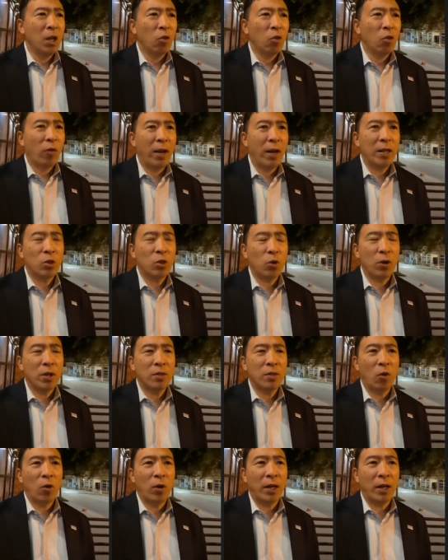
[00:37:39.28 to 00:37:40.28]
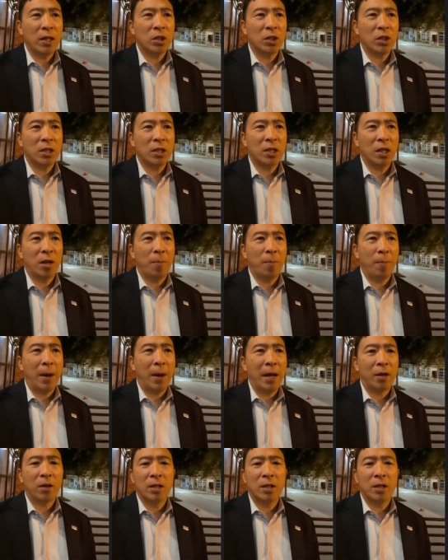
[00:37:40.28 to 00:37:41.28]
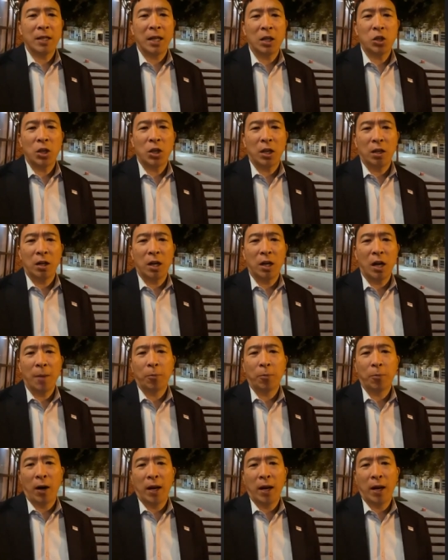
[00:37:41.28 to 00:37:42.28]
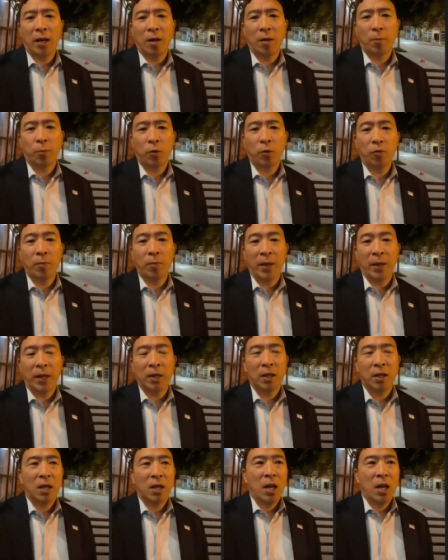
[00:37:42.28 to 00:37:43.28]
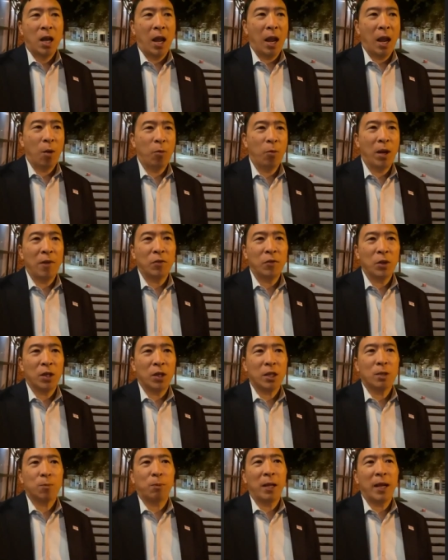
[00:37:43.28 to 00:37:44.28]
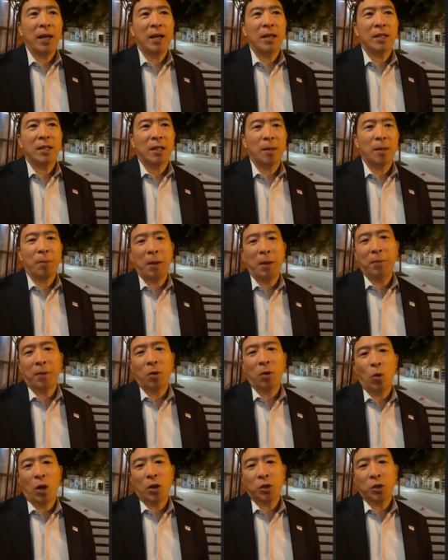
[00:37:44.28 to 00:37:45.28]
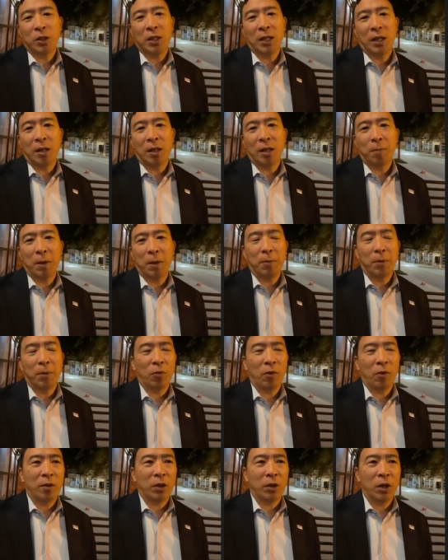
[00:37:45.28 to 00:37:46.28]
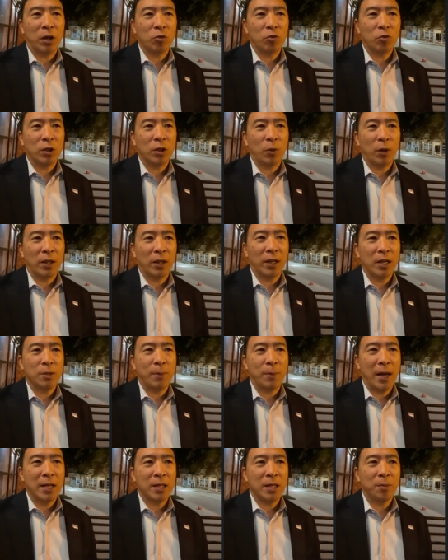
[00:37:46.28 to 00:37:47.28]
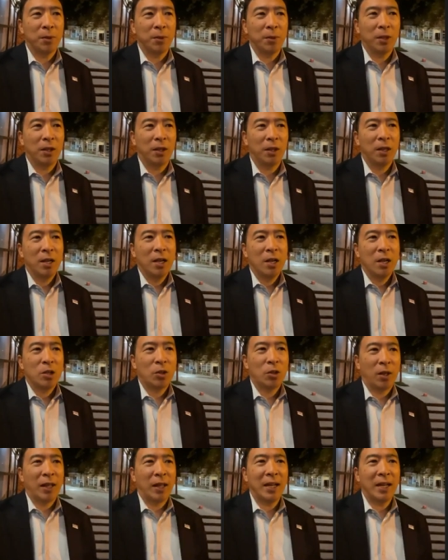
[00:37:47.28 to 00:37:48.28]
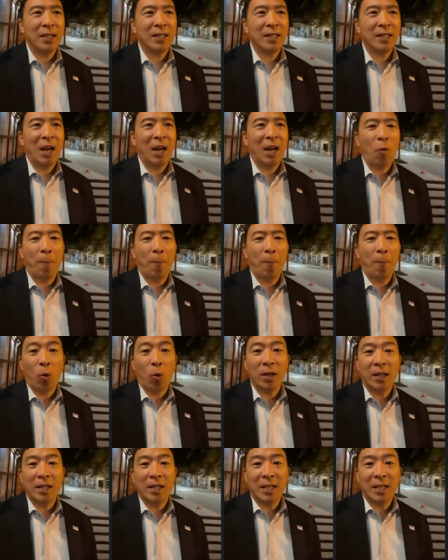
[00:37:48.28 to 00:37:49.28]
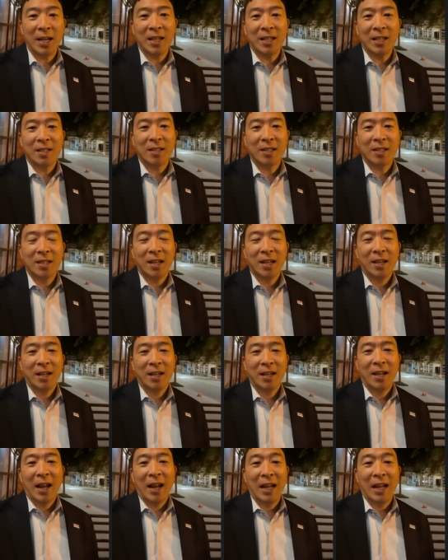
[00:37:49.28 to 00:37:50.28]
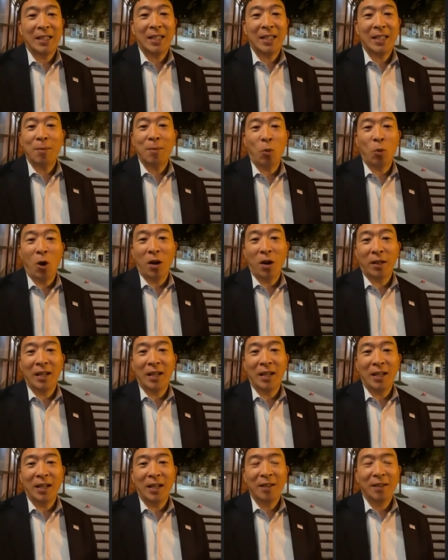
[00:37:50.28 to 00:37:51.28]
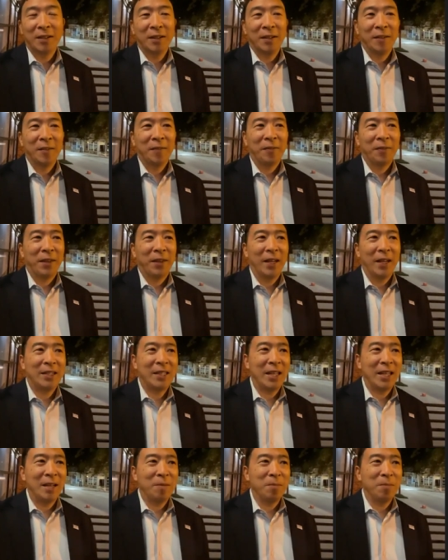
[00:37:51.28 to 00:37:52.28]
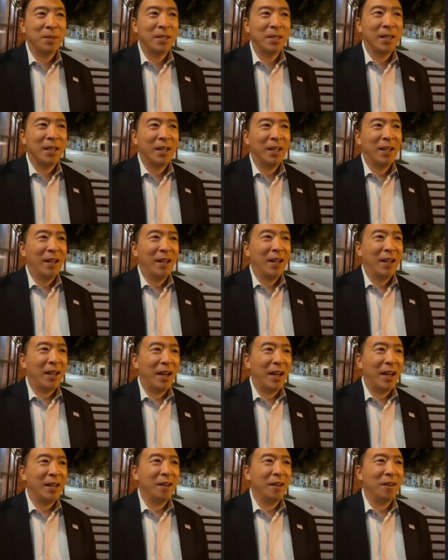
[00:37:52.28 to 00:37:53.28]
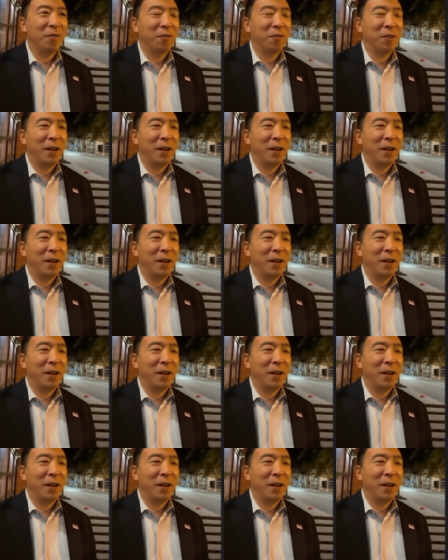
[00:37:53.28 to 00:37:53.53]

ranked choice voting is just a modernization, an upgrade, an improvement. And we have to explain it to the people in Washington and the people around the country as quickly as possible so they can see how important this is. It seems wonky. It seems kind of